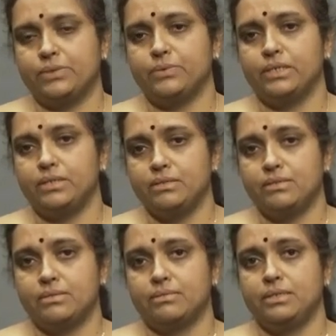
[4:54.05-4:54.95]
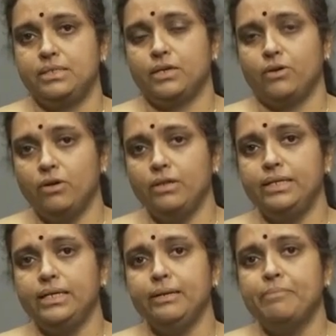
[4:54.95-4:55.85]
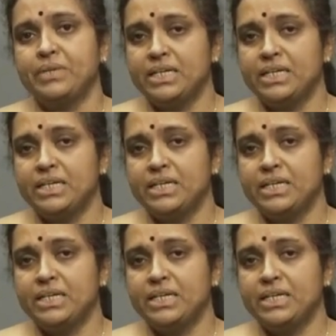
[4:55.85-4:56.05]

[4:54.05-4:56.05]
So, it is, these are all the